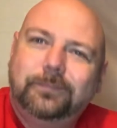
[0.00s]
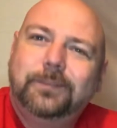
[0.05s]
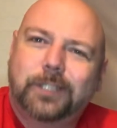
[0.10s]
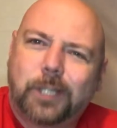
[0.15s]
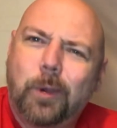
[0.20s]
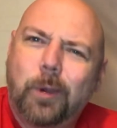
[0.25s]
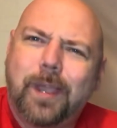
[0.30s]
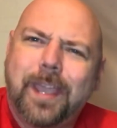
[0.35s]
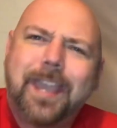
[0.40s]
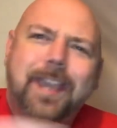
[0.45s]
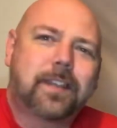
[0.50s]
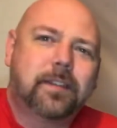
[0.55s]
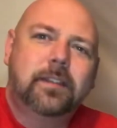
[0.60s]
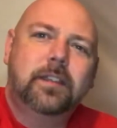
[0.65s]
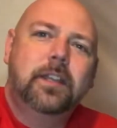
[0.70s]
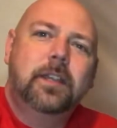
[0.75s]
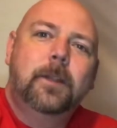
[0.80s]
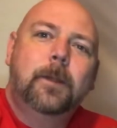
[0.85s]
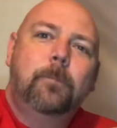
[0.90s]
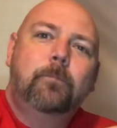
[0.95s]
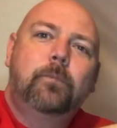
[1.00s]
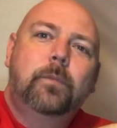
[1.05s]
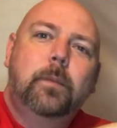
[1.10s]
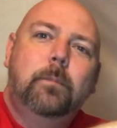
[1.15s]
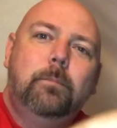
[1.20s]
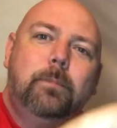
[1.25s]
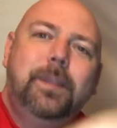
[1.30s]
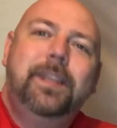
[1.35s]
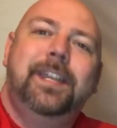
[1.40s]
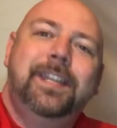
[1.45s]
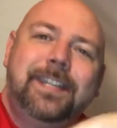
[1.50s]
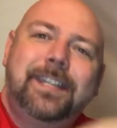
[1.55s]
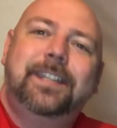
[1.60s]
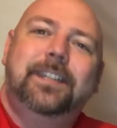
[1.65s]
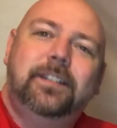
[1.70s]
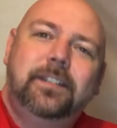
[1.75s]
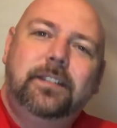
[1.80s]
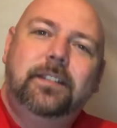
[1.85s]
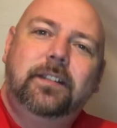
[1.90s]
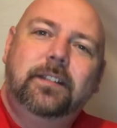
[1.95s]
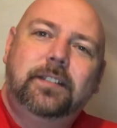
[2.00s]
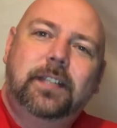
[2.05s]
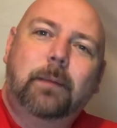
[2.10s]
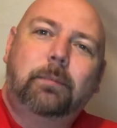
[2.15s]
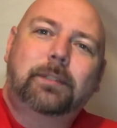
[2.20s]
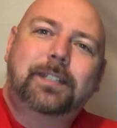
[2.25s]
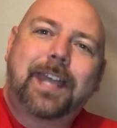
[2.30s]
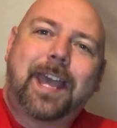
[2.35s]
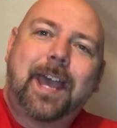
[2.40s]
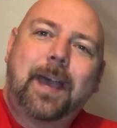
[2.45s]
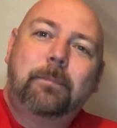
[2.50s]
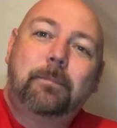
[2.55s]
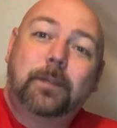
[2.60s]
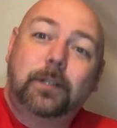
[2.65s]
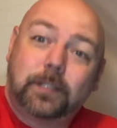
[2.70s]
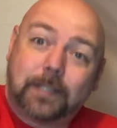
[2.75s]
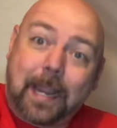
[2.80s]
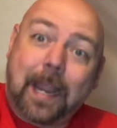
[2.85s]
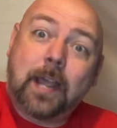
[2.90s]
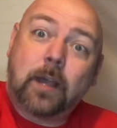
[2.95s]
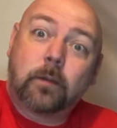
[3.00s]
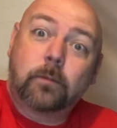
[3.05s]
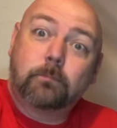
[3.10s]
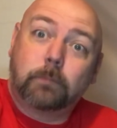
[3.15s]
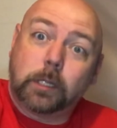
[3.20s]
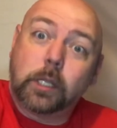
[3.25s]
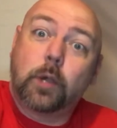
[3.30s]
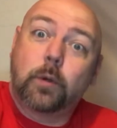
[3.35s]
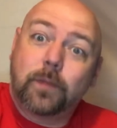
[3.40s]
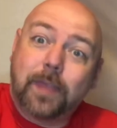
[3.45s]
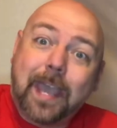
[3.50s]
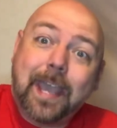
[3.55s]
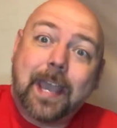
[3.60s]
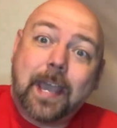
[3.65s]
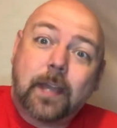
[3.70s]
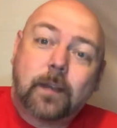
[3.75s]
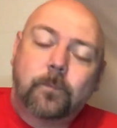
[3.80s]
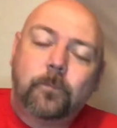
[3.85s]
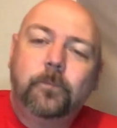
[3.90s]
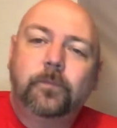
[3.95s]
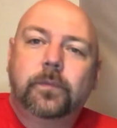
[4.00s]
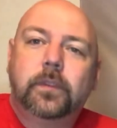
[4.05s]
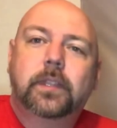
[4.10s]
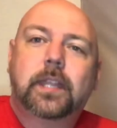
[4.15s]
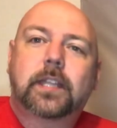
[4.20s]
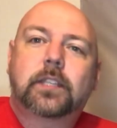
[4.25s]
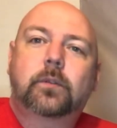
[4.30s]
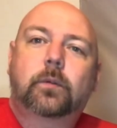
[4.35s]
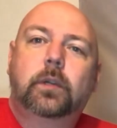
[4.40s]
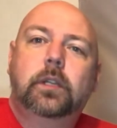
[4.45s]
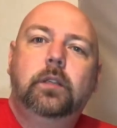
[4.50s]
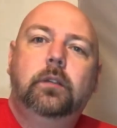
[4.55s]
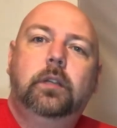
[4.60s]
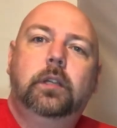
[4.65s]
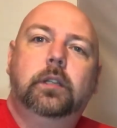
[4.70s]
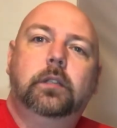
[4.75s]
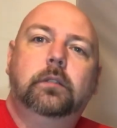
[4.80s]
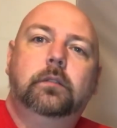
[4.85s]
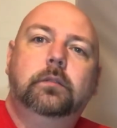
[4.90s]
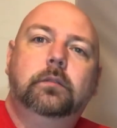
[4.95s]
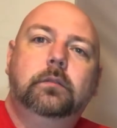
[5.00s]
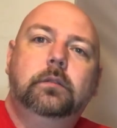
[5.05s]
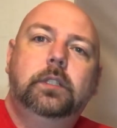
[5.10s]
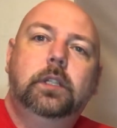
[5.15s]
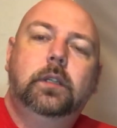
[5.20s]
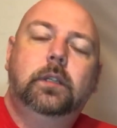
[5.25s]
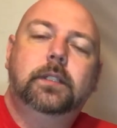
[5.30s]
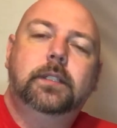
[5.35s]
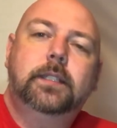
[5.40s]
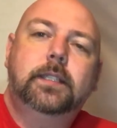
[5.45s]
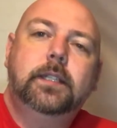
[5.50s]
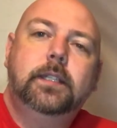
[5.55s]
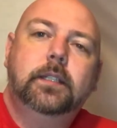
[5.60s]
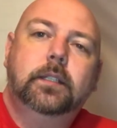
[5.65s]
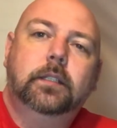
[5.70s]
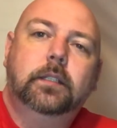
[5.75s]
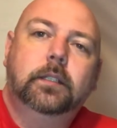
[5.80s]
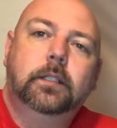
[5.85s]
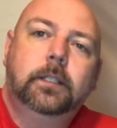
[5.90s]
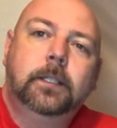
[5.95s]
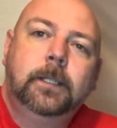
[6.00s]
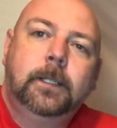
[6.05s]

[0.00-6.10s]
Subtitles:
Go ahead. But then double tap down below that. That's where you can see the